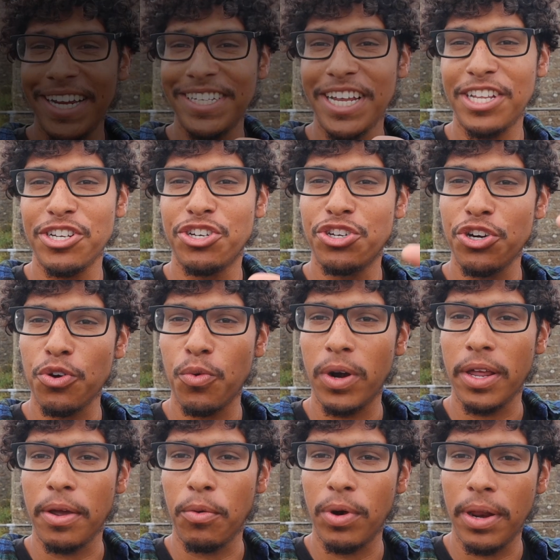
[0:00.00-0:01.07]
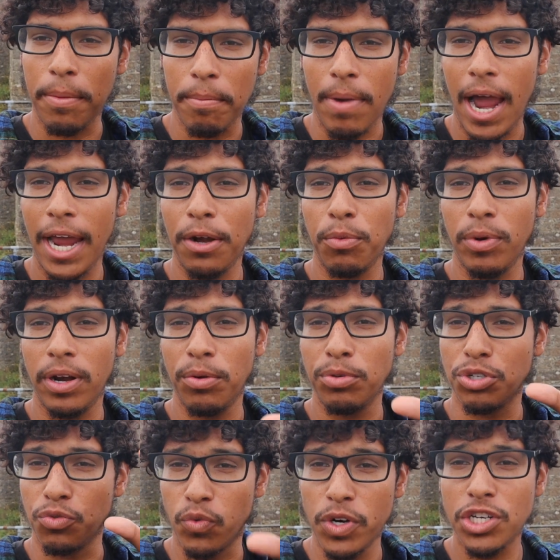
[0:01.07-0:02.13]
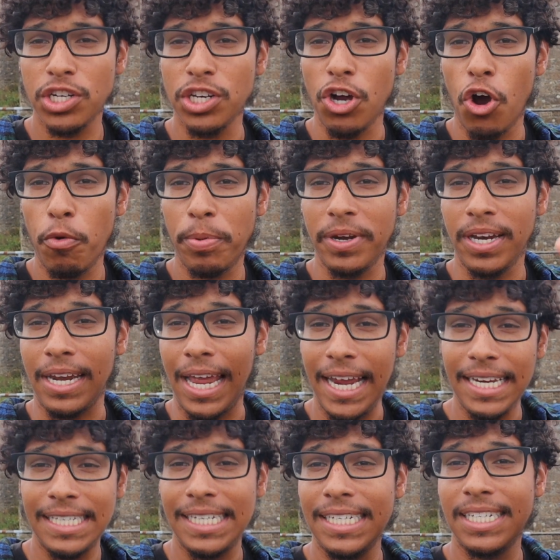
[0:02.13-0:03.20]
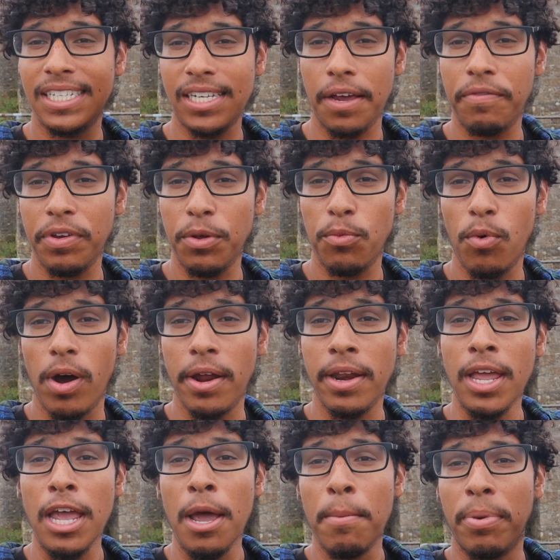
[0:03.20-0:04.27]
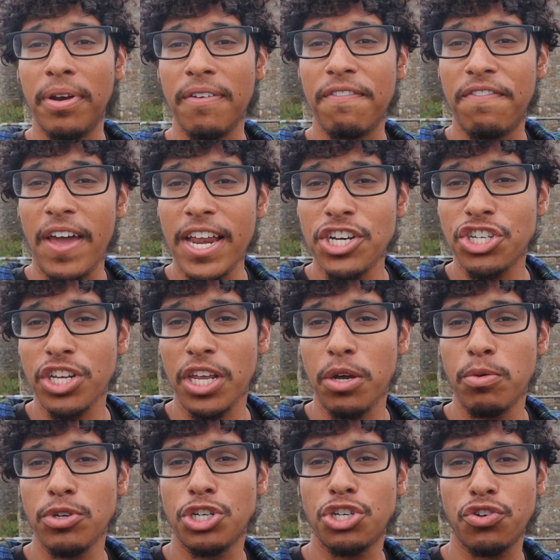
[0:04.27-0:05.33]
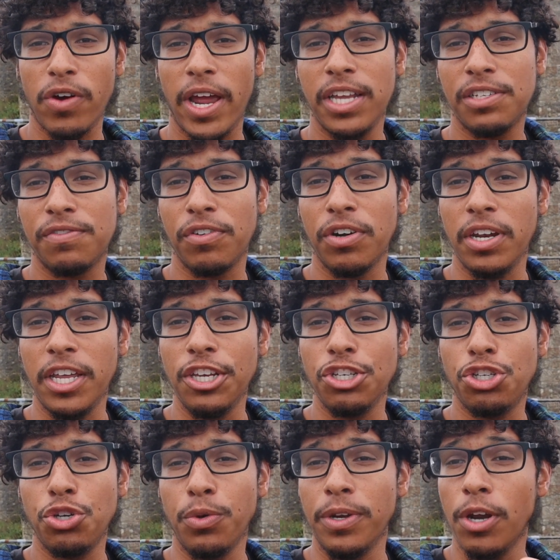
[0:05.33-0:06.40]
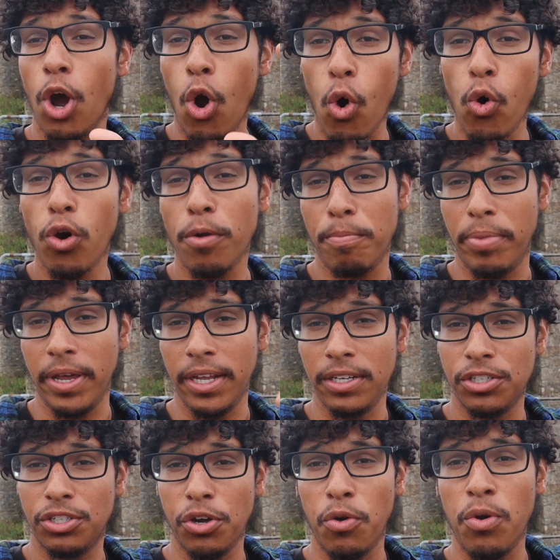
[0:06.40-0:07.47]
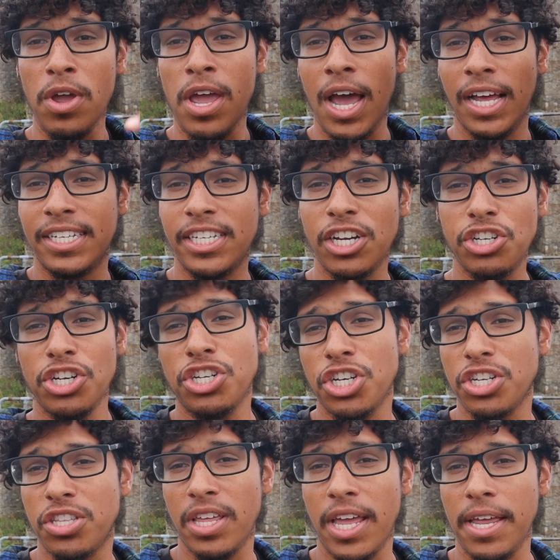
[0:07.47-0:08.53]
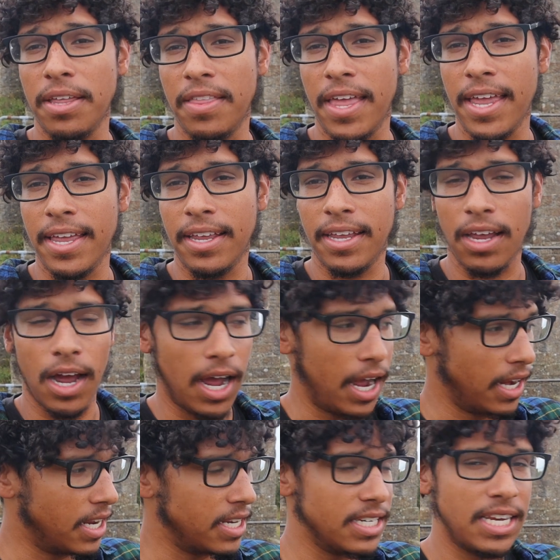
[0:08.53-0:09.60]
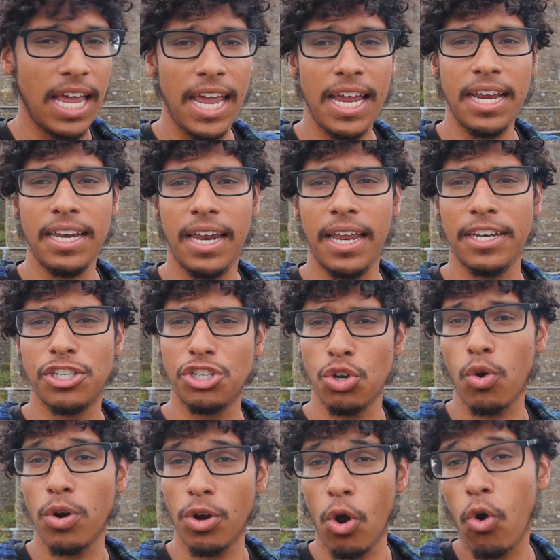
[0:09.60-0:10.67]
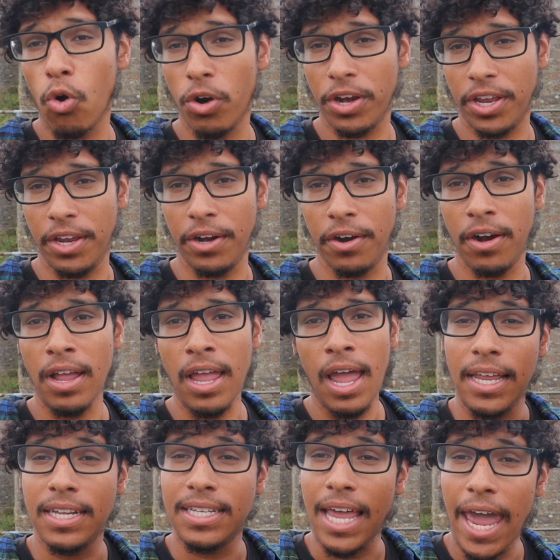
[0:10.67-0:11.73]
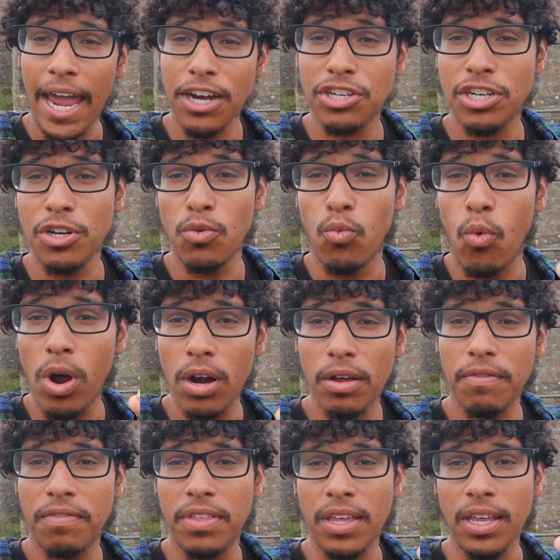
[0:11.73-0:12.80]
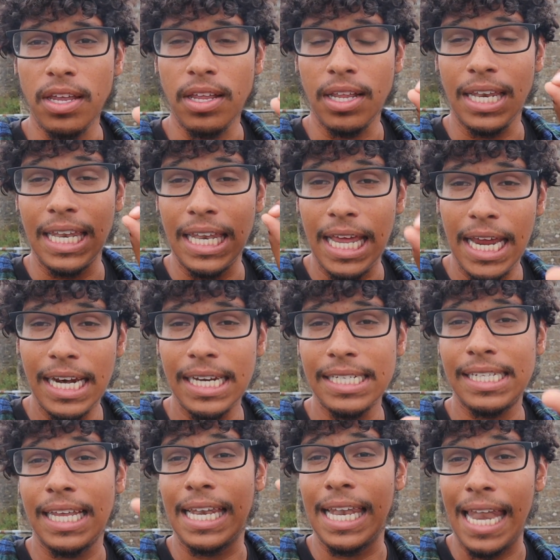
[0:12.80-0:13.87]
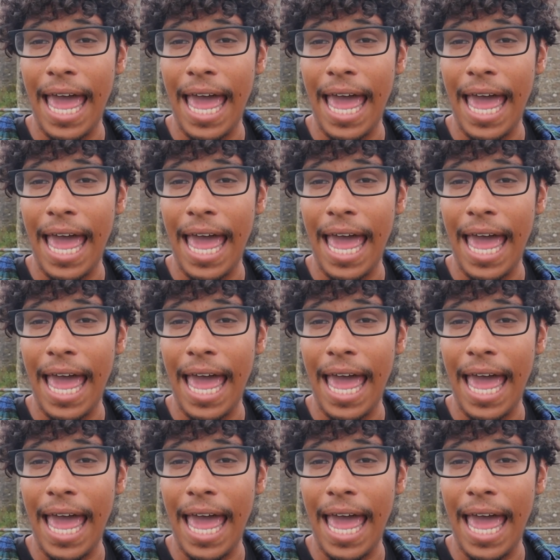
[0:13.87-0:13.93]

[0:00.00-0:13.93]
exactly sure what it mined when it was originally opened in 1871, but eventually it was transferred into an ore bin. So essentially just they contained and stored ore here. It's actually one of the latest and